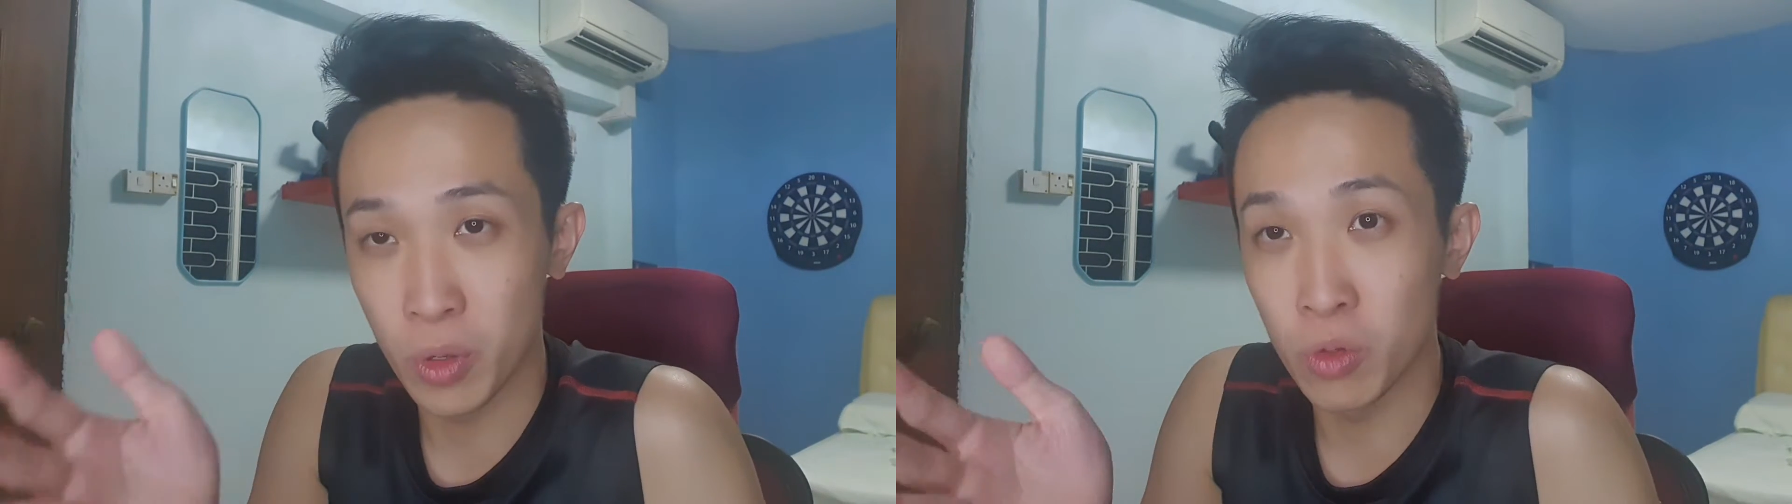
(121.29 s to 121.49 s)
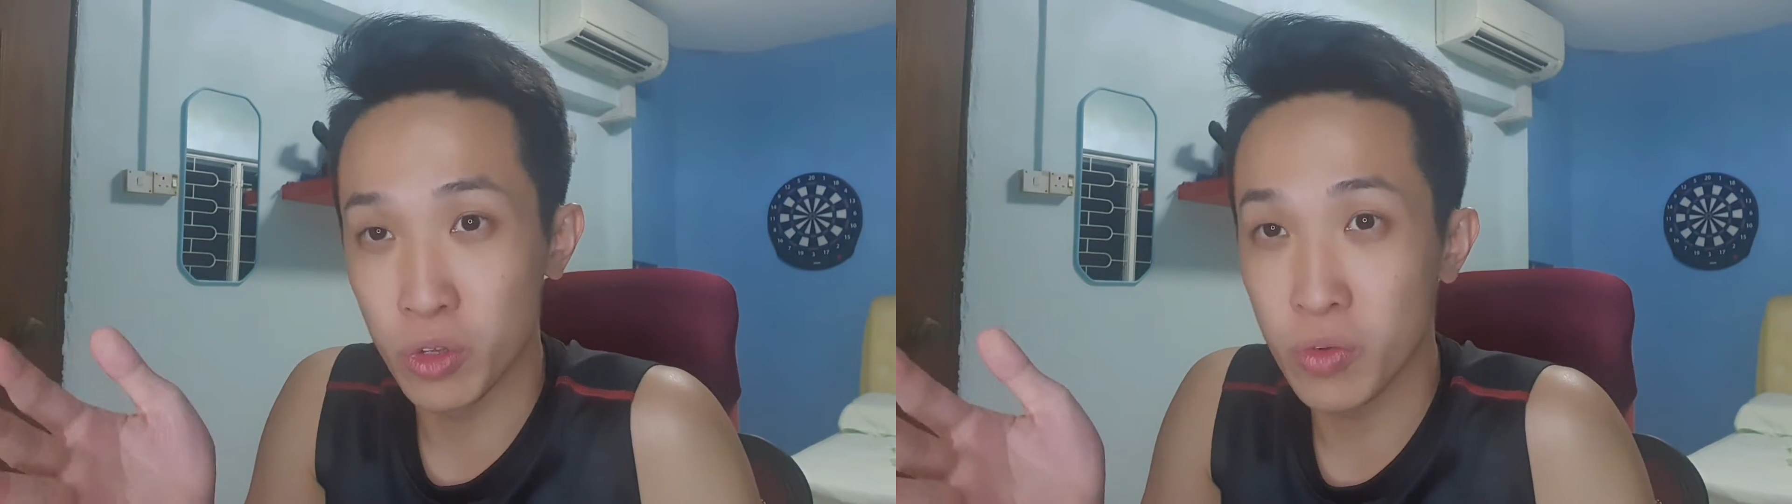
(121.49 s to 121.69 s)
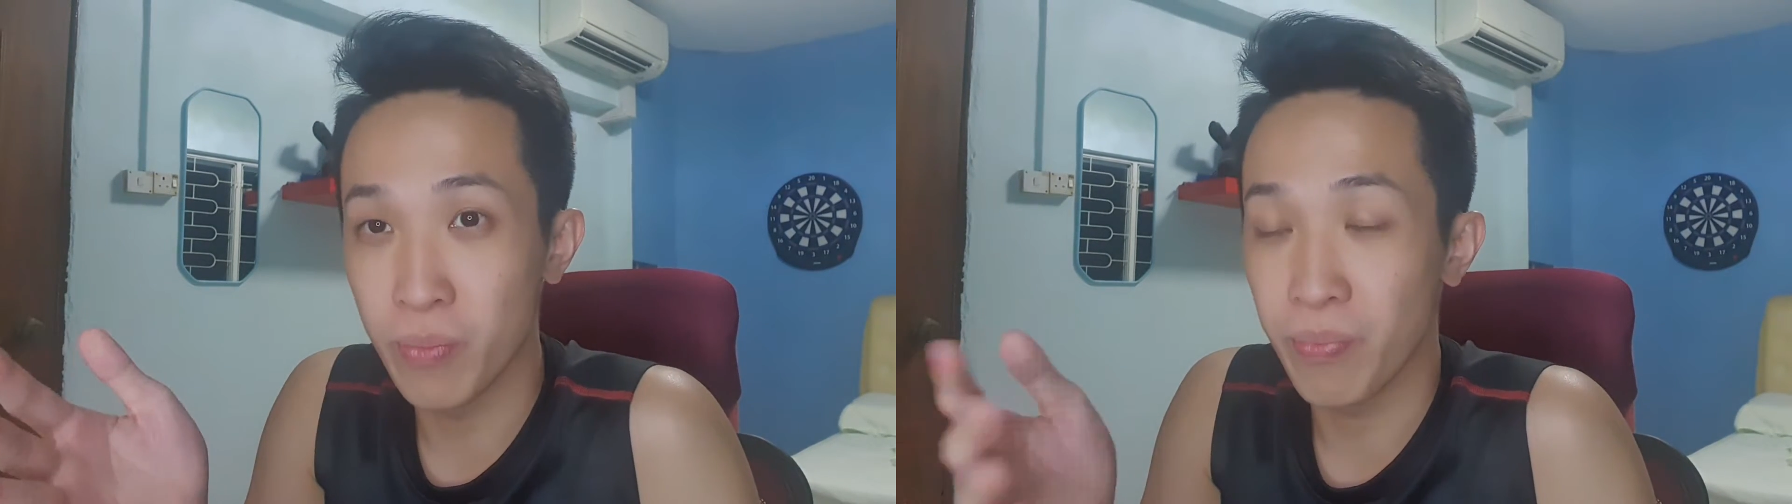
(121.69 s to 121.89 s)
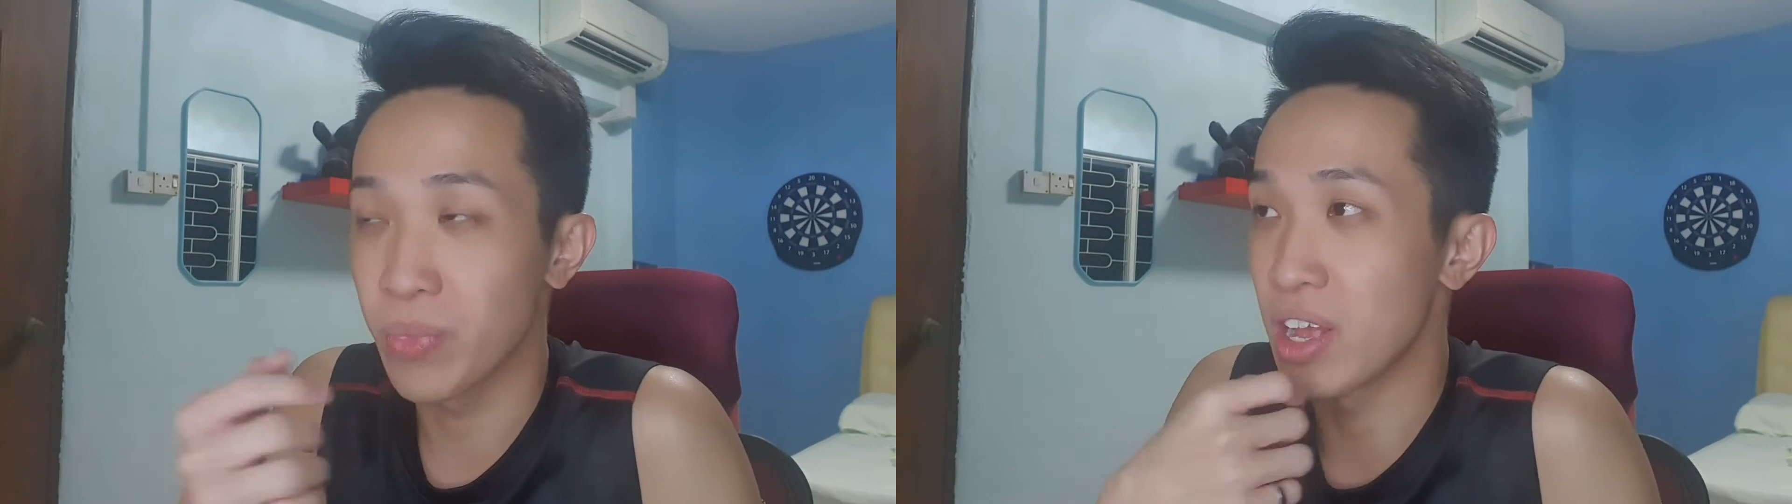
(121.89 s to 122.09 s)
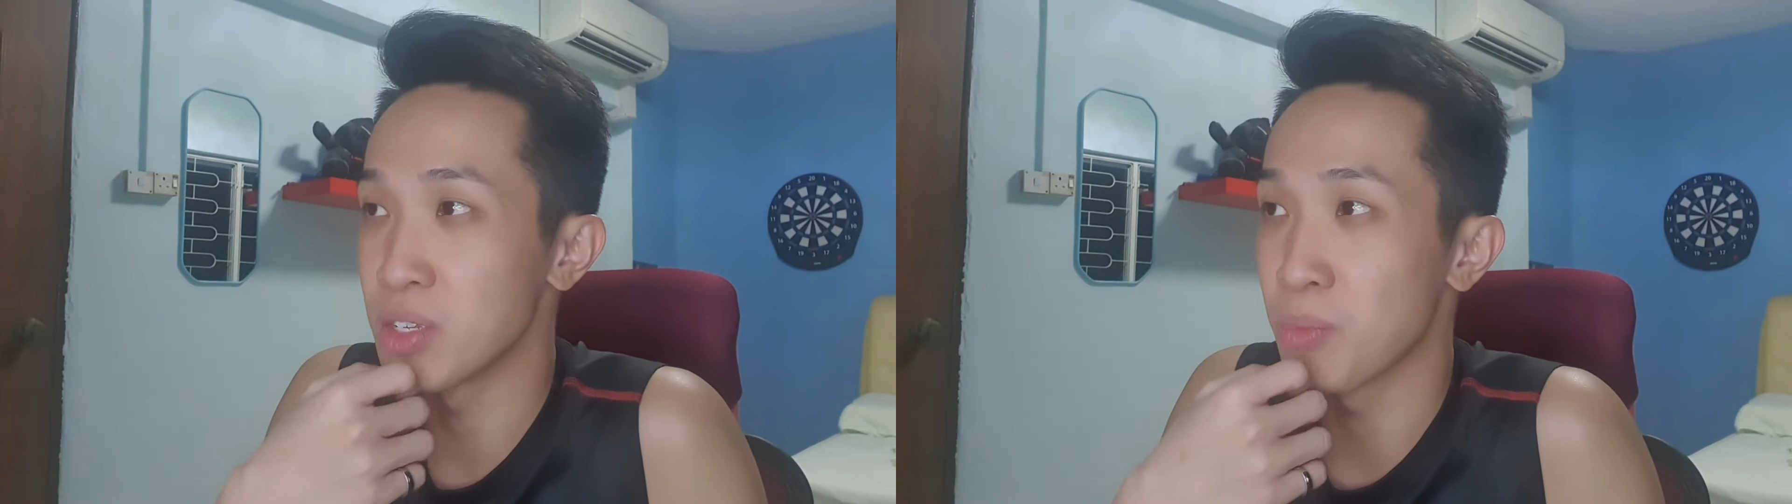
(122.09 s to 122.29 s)
YouTube,
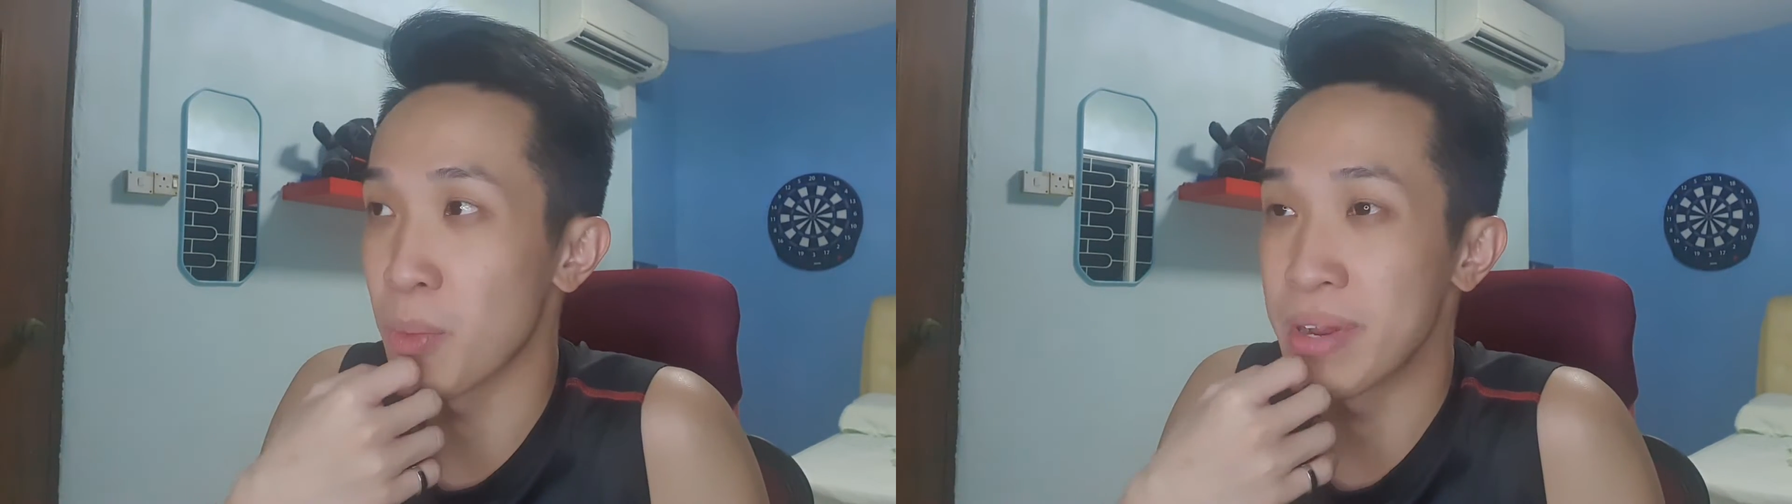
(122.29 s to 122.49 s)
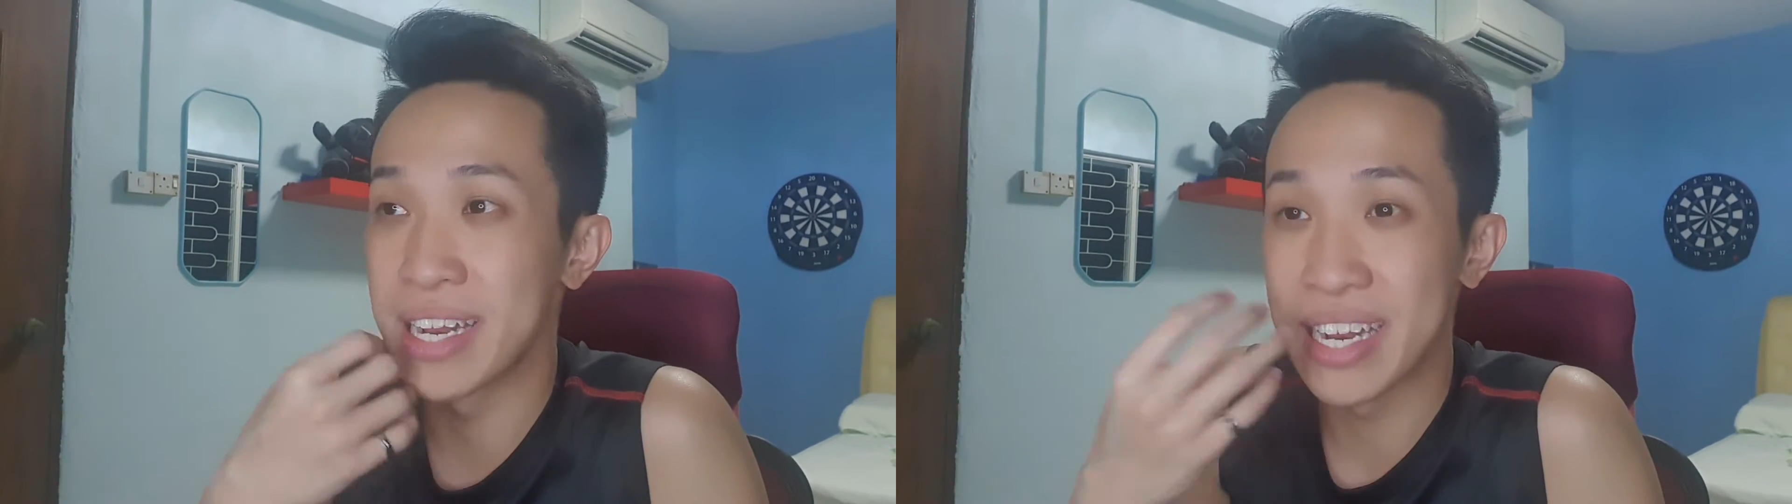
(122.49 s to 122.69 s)
that has brought me